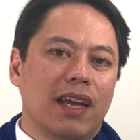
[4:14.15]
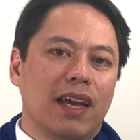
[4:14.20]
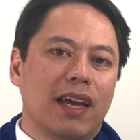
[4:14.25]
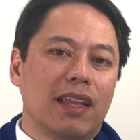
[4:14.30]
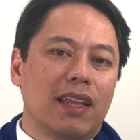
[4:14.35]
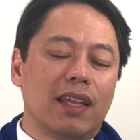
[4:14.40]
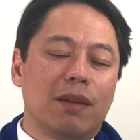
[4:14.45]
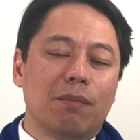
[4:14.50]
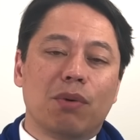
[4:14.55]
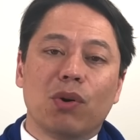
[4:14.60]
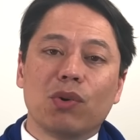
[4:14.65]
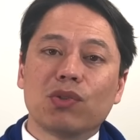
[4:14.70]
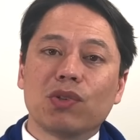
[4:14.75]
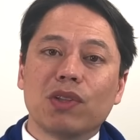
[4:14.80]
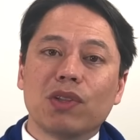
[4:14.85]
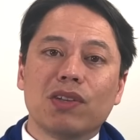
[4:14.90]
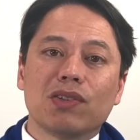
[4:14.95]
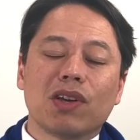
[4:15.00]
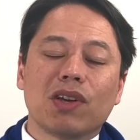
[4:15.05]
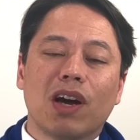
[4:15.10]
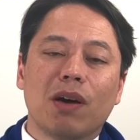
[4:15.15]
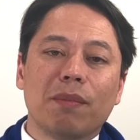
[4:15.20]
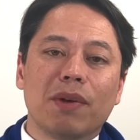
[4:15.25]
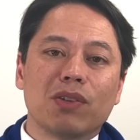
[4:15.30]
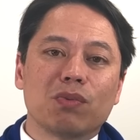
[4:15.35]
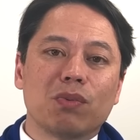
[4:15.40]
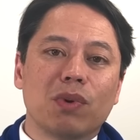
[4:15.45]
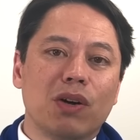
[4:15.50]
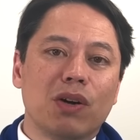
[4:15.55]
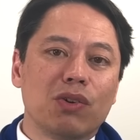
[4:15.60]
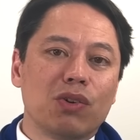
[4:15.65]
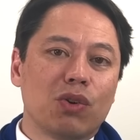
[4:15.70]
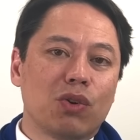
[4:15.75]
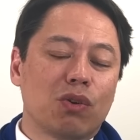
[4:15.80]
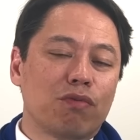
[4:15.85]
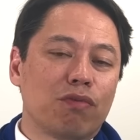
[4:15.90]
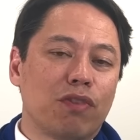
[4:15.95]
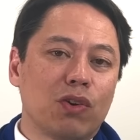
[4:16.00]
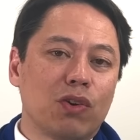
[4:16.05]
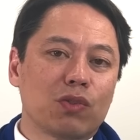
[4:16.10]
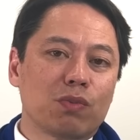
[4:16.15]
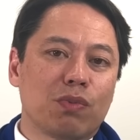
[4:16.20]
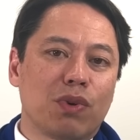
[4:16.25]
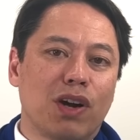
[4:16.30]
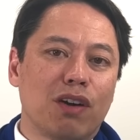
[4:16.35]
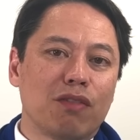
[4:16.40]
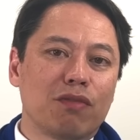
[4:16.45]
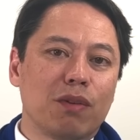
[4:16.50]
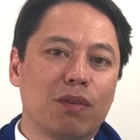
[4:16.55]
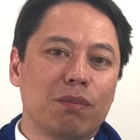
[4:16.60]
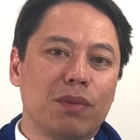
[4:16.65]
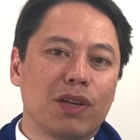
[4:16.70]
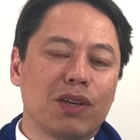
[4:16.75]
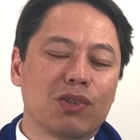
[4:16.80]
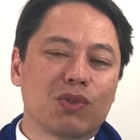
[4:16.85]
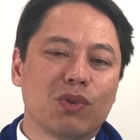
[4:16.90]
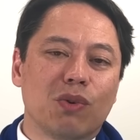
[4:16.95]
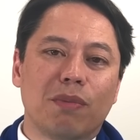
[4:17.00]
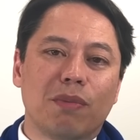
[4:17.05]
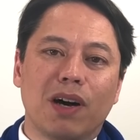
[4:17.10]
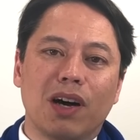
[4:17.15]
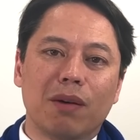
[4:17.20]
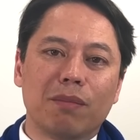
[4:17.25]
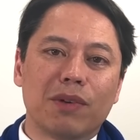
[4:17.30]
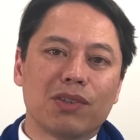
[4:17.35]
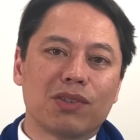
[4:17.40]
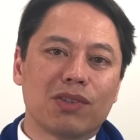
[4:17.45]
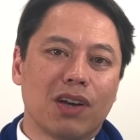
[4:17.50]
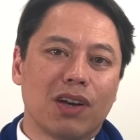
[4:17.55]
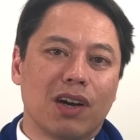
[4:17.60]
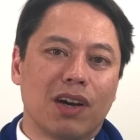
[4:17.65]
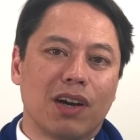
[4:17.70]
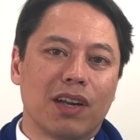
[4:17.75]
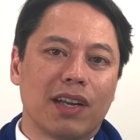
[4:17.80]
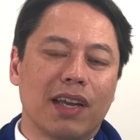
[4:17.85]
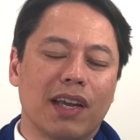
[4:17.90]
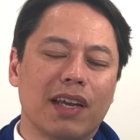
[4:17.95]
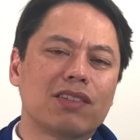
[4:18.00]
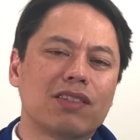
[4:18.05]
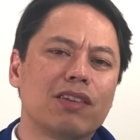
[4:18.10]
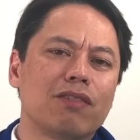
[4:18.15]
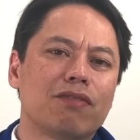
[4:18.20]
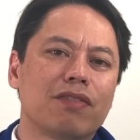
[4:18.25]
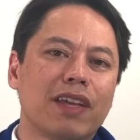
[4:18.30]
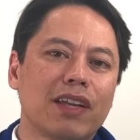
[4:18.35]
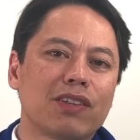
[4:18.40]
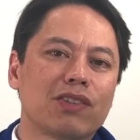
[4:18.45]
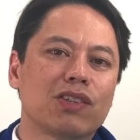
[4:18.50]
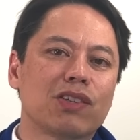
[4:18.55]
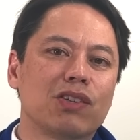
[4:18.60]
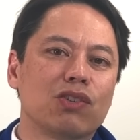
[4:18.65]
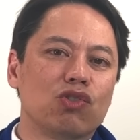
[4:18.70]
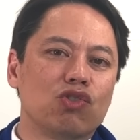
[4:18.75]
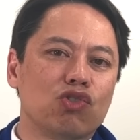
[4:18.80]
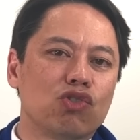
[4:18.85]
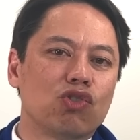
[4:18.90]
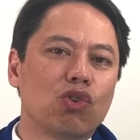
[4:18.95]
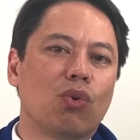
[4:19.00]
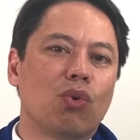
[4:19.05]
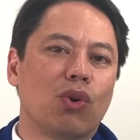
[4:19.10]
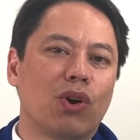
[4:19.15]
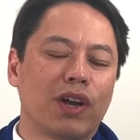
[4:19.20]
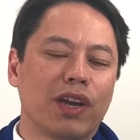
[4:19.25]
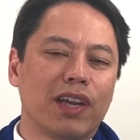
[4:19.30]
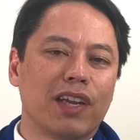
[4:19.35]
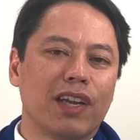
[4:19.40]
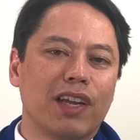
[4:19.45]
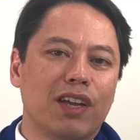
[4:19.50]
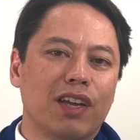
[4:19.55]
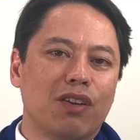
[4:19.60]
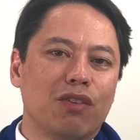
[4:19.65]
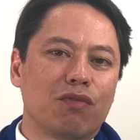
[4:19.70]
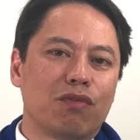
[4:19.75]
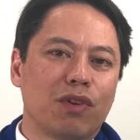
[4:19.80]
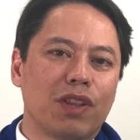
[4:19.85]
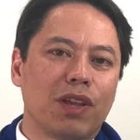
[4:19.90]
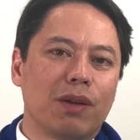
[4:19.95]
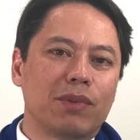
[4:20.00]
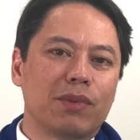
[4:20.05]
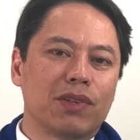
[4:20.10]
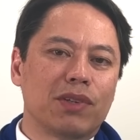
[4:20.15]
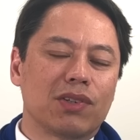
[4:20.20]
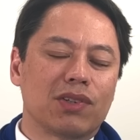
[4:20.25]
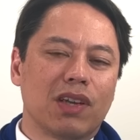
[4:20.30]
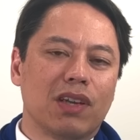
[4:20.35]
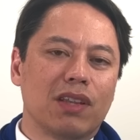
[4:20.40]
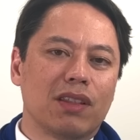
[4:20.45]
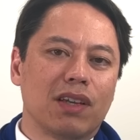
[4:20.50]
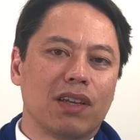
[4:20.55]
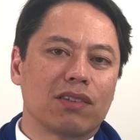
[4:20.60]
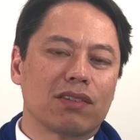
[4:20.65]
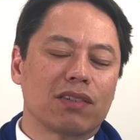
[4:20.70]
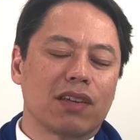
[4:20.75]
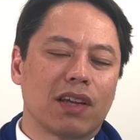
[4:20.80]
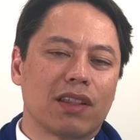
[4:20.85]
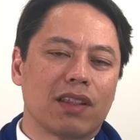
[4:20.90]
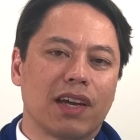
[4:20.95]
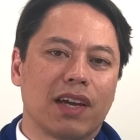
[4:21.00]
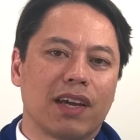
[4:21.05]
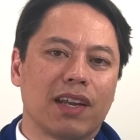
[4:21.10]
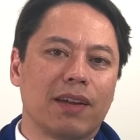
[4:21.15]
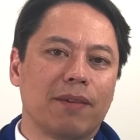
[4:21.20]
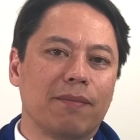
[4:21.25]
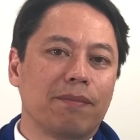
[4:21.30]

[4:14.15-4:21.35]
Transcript: and they posted these comments, well, you're a false prophet because Obama's gone, as if that's a joy for them to say things like that.